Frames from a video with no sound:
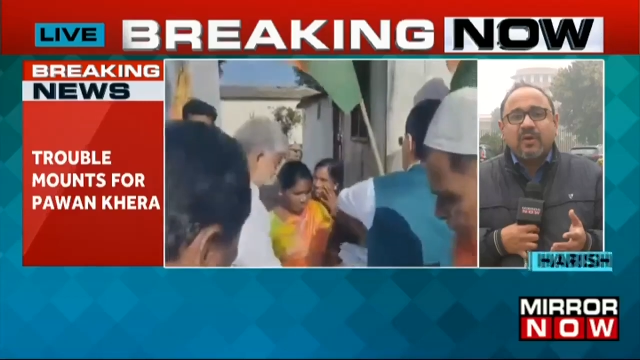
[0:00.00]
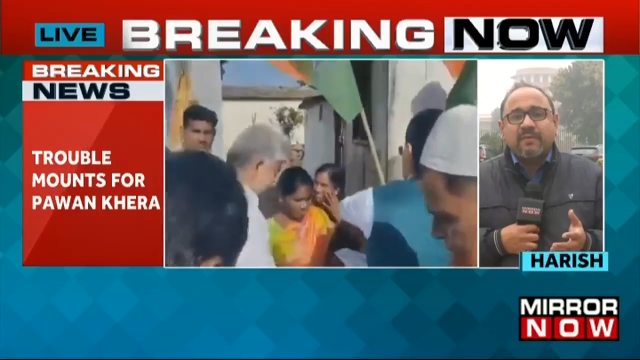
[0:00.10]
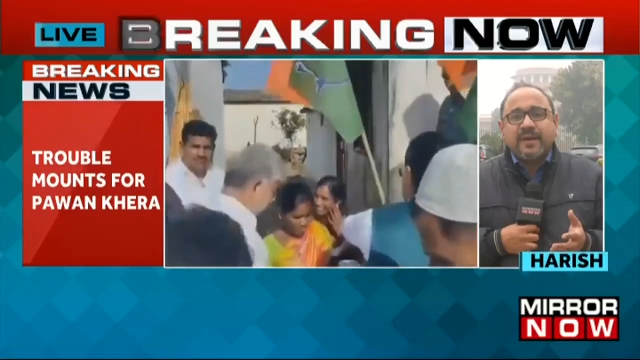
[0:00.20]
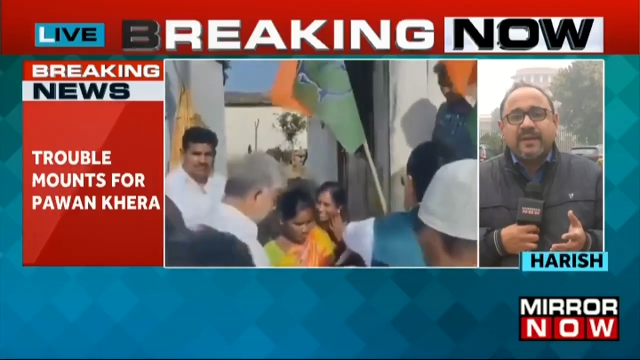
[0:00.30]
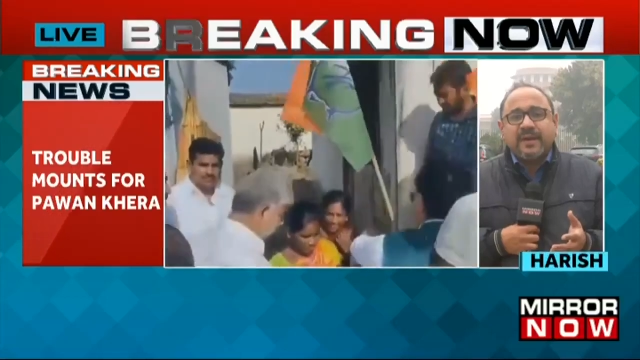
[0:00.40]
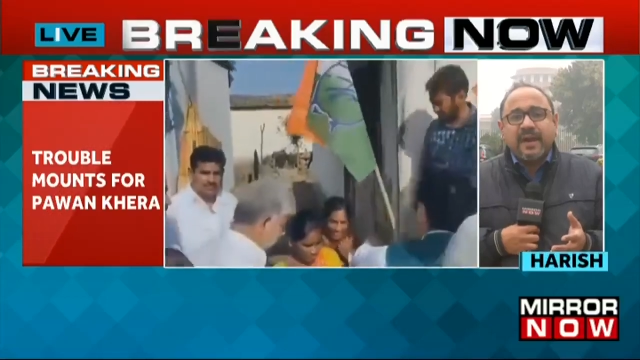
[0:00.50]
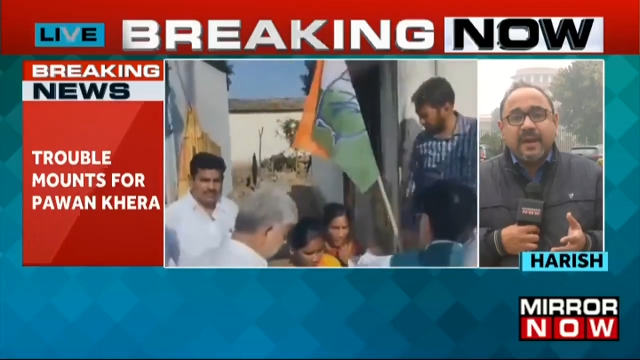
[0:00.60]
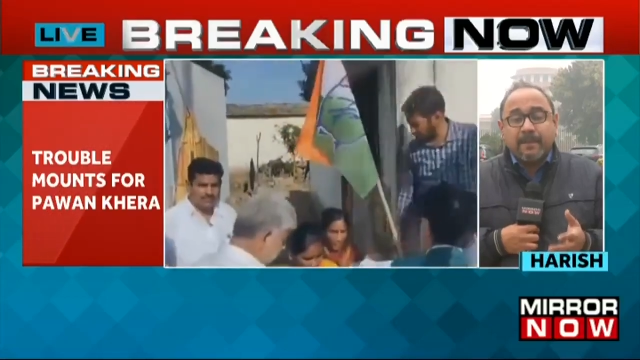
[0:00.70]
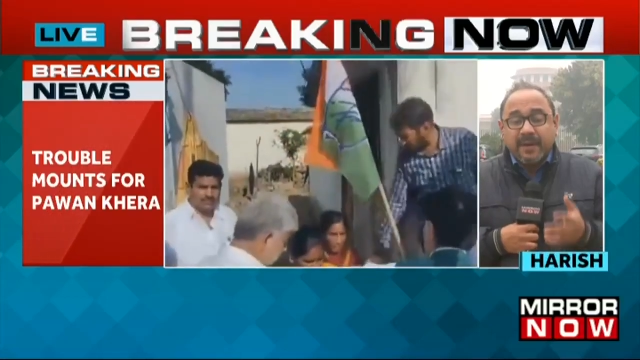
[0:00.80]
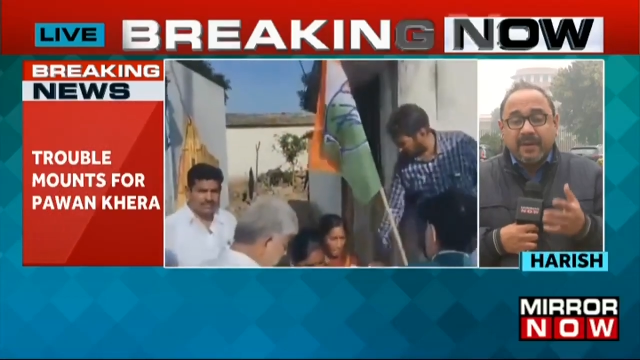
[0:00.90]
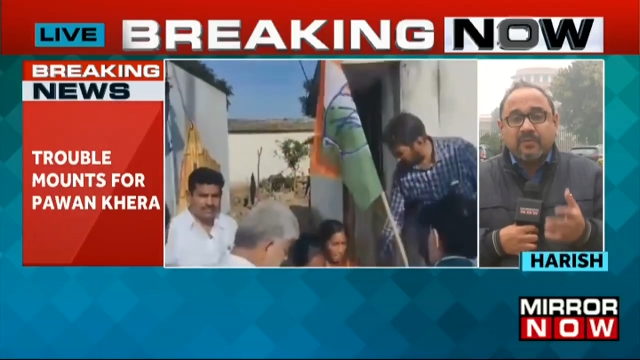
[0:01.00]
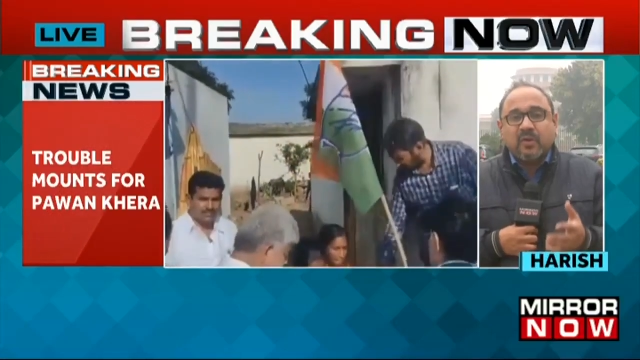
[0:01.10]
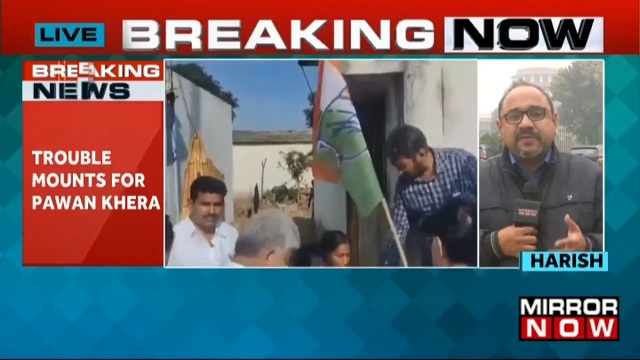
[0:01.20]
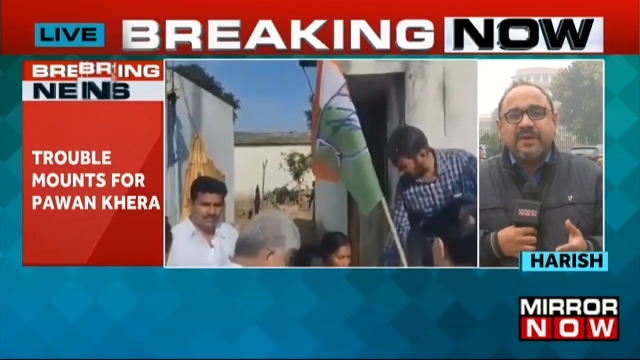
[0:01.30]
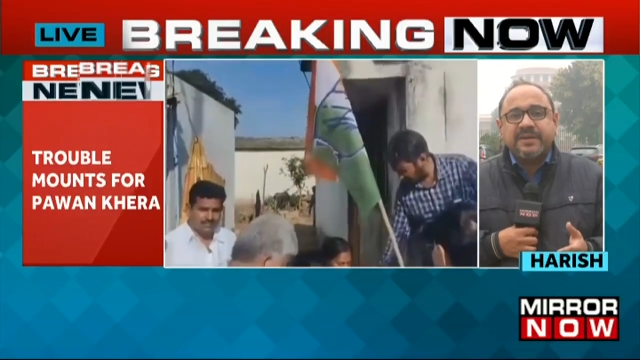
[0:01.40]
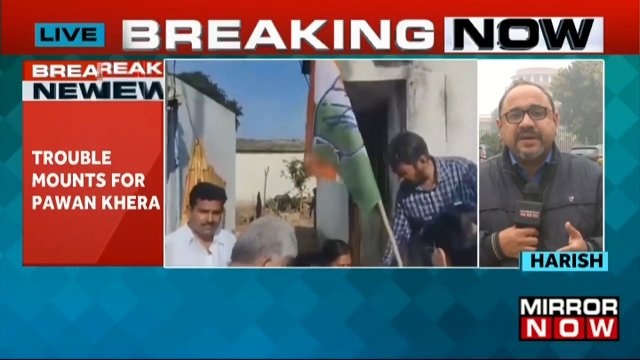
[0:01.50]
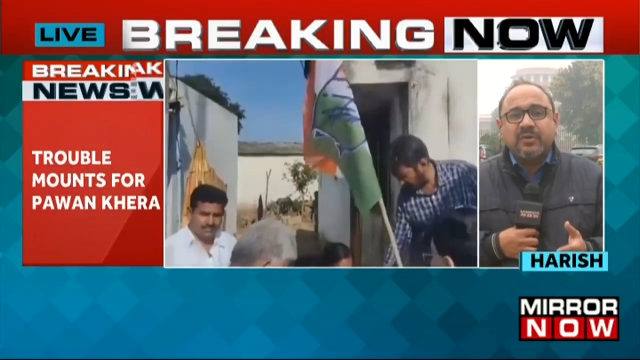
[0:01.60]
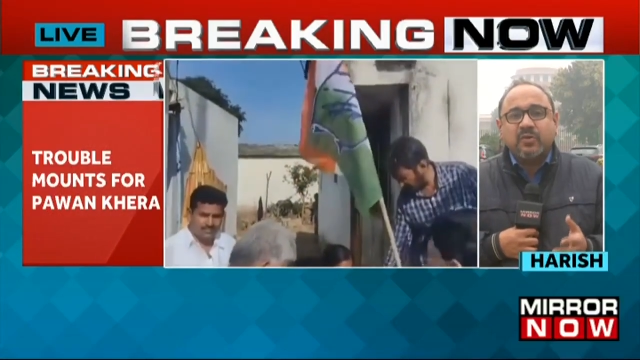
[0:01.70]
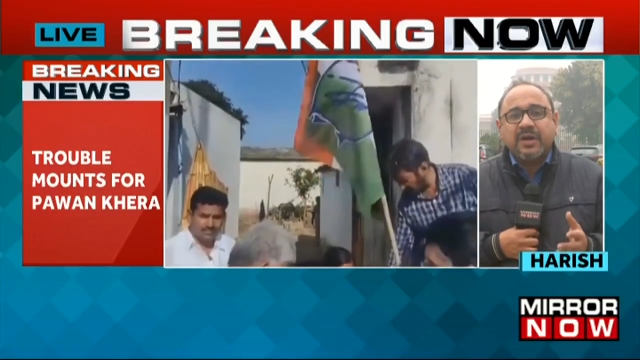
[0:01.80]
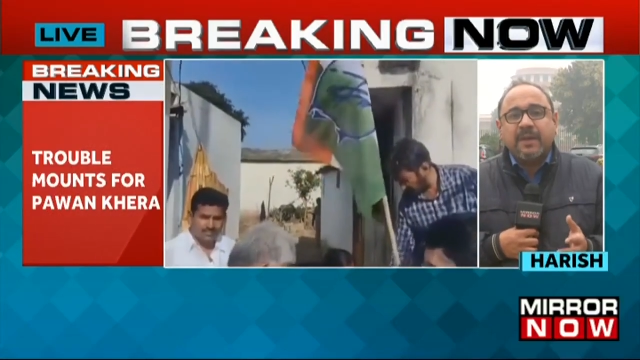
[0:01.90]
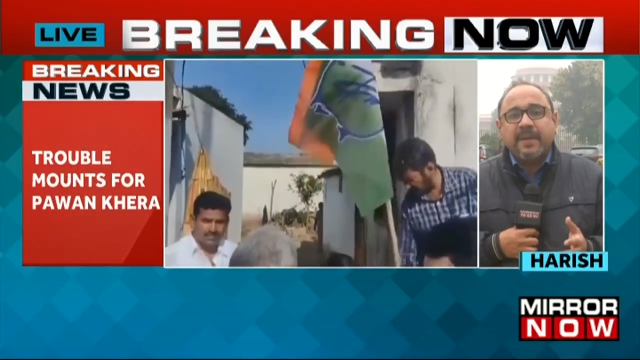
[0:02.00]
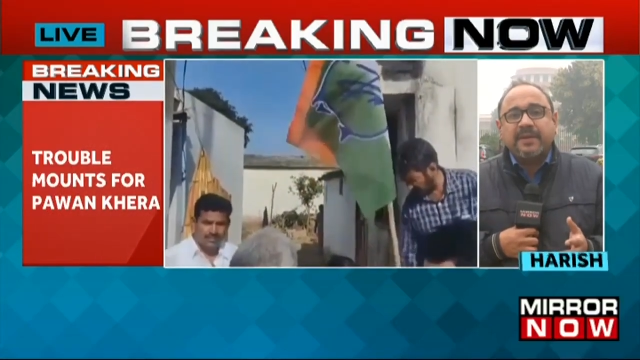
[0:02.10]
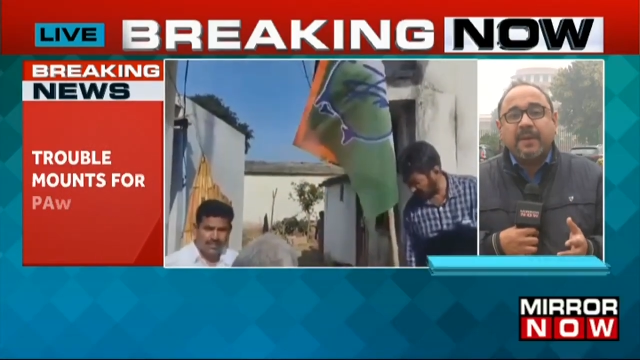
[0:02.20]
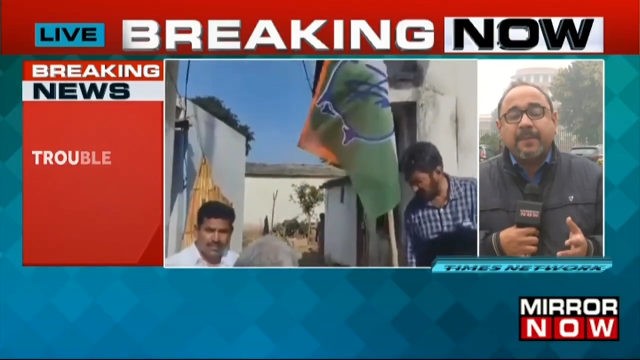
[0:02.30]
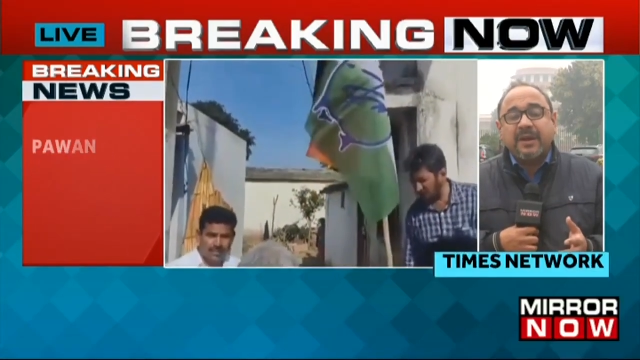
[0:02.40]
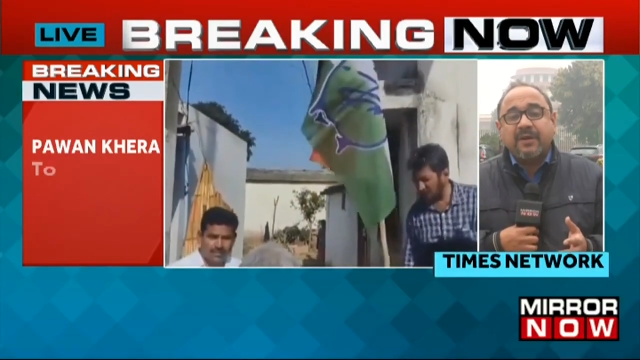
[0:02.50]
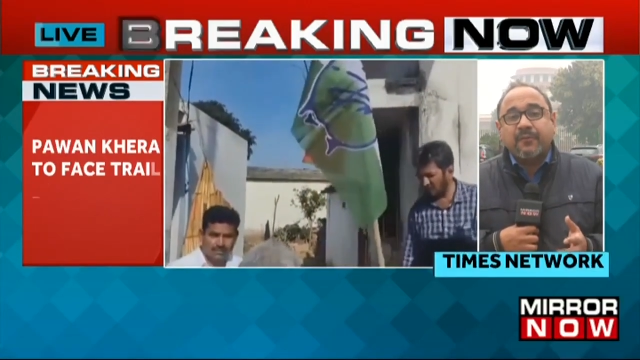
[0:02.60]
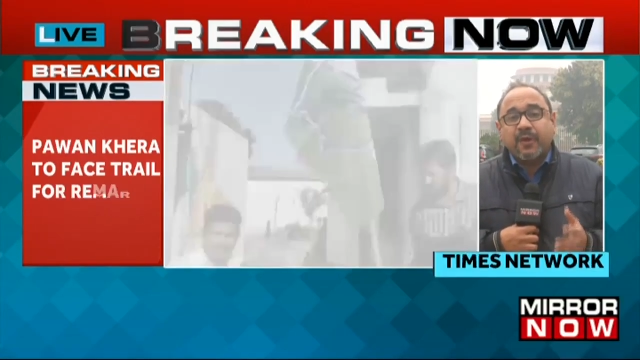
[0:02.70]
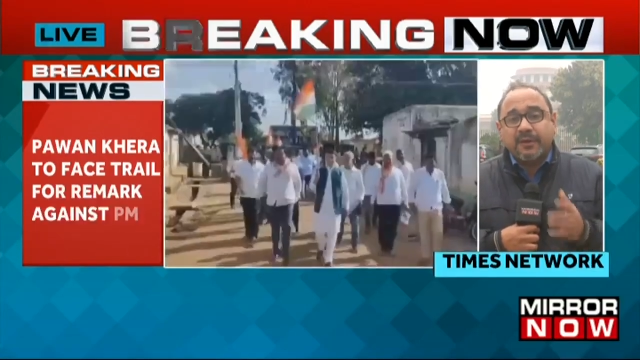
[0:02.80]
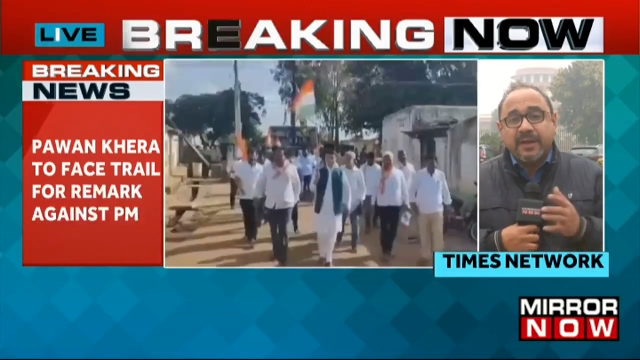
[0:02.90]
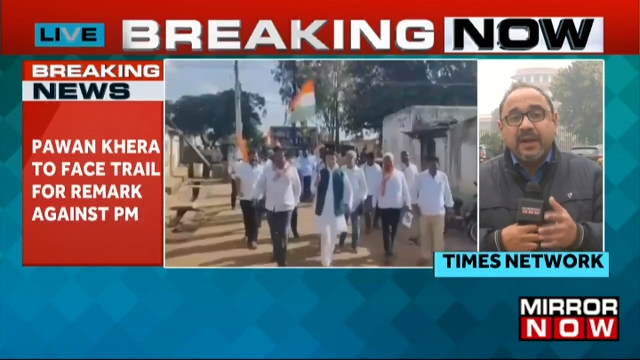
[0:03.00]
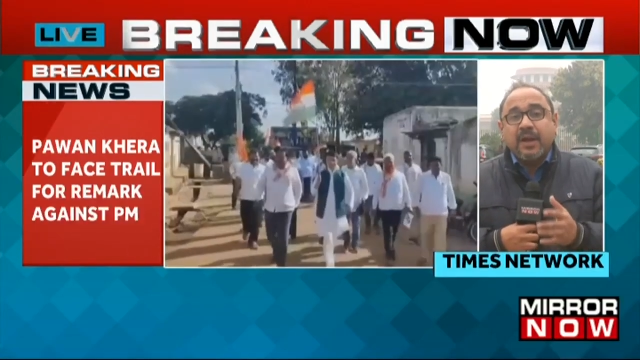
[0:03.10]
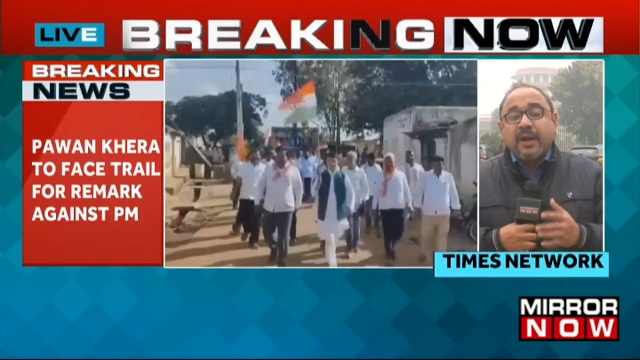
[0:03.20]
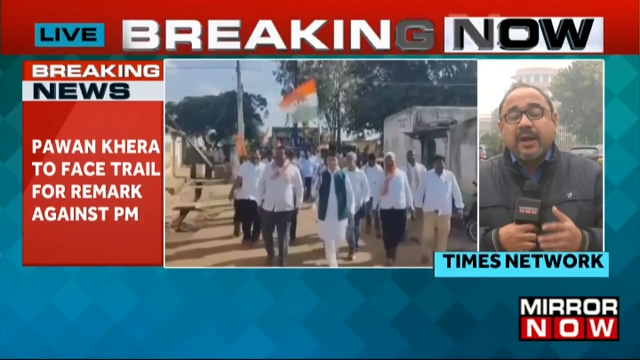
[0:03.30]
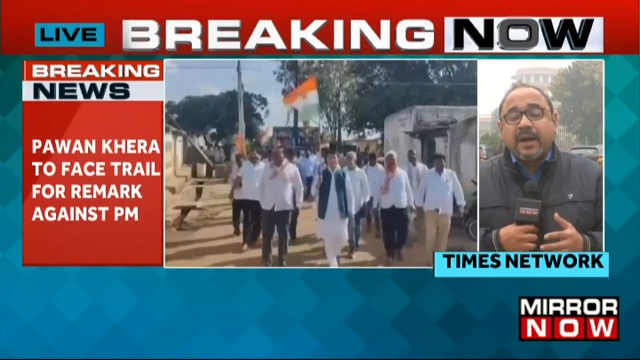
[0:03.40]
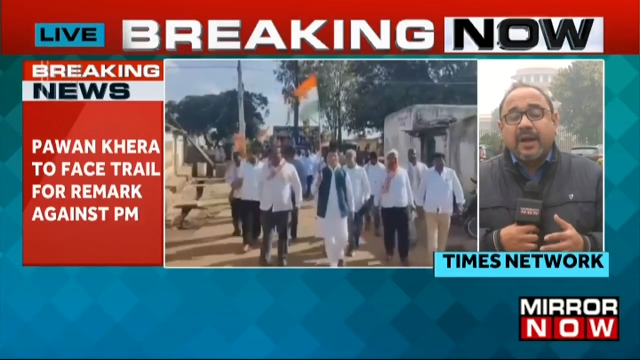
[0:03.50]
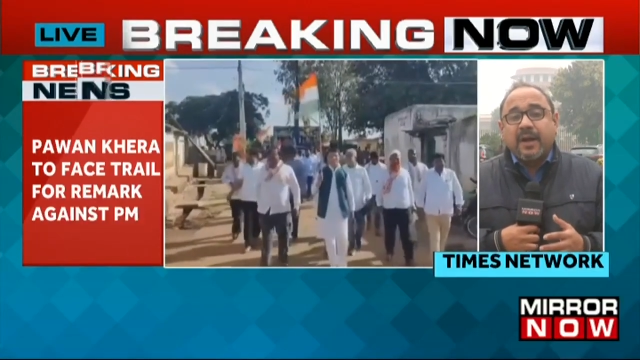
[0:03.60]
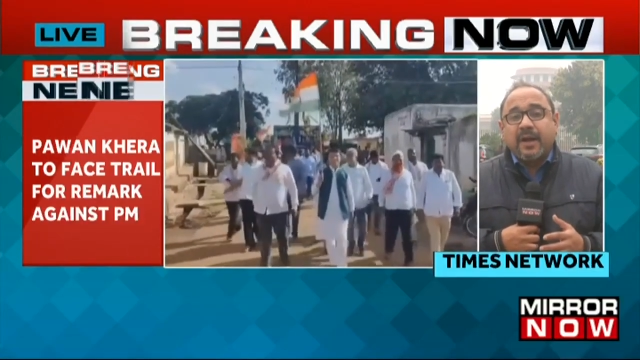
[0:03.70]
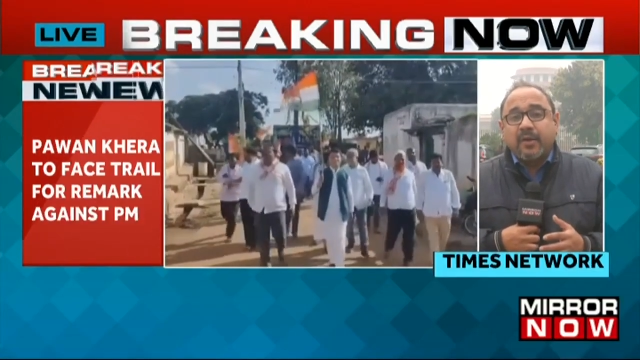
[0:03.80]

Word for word: said that. Uh, but Solicitor General Tushar Mehta, appearing for the uh,